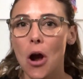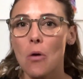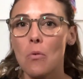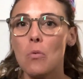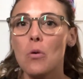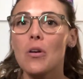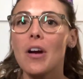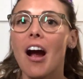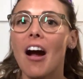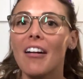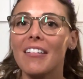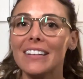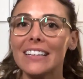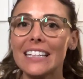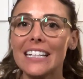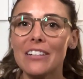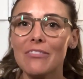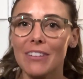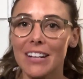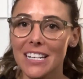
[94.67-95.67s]
Well,
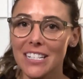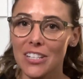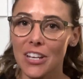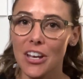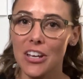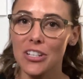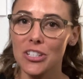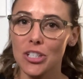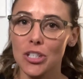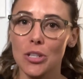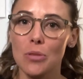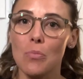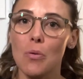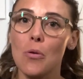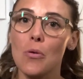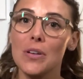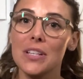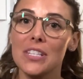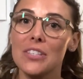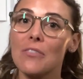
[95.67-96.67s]
currently research
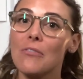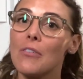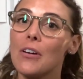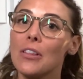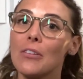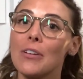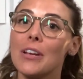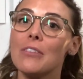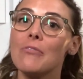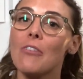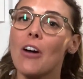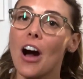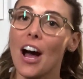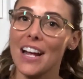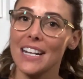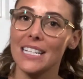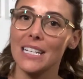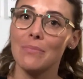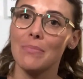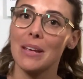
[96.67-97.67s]
supports the following for
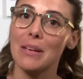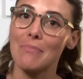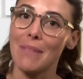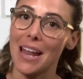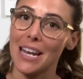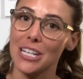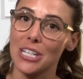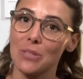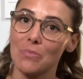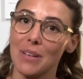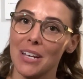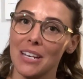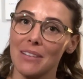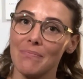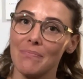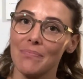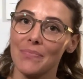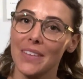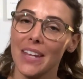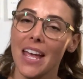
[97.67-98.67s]
ITB management.
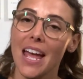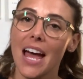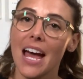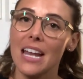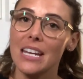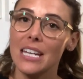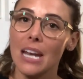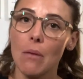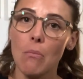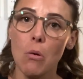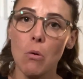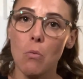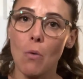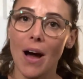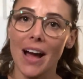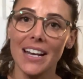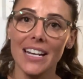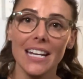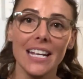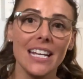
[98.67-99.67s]
Number
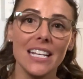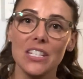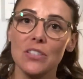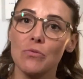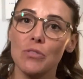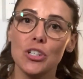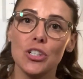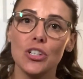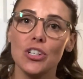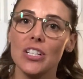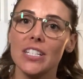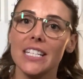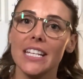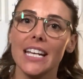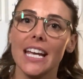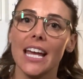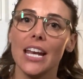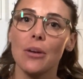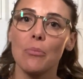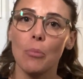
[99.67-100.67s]
one is reducing
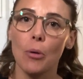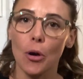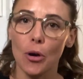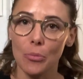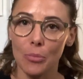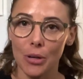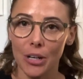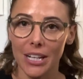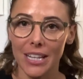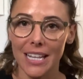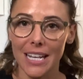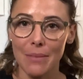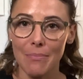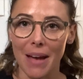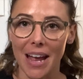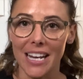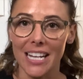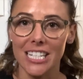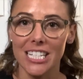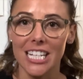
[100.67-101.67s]
and appropriately
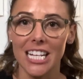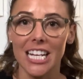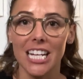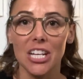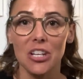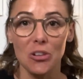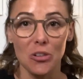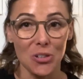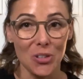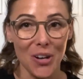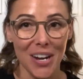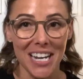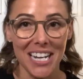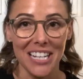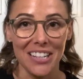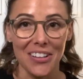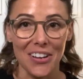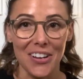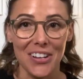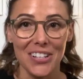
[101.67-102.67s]
managing your training
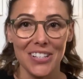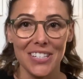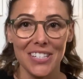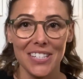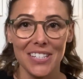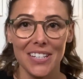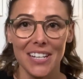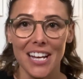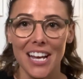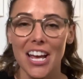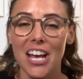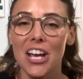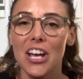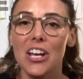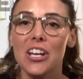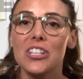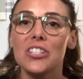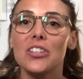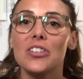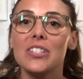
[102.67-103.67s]
loads.
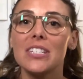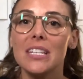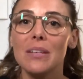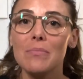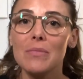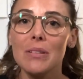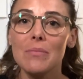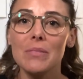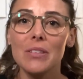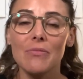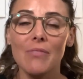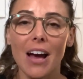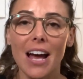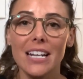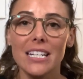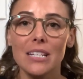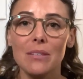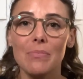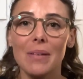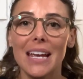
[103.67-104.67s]
So symptoms of
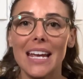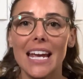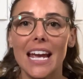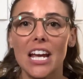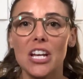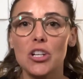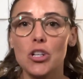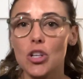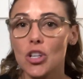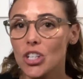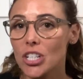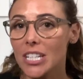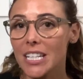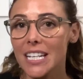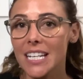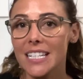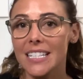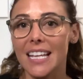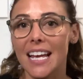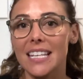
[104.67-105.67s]
ITB are usually
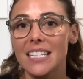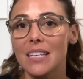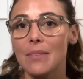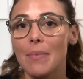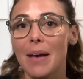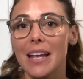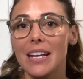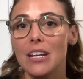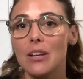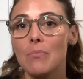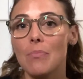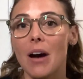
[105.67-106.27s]
exacerbated